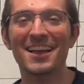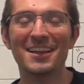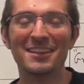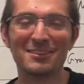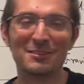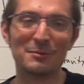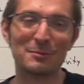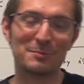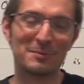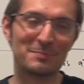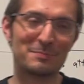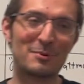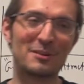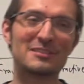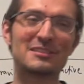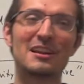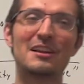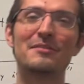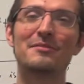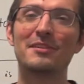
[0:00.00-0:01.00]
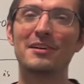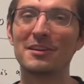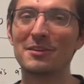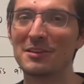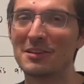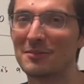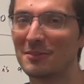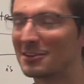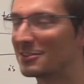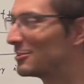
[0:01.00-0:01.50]
to preserve a
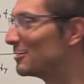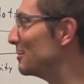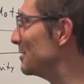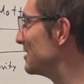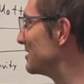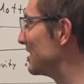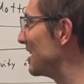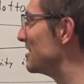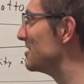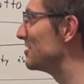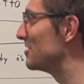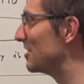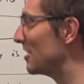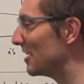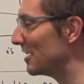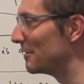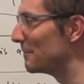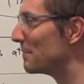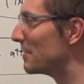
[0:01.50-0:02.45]
universe to be stationary.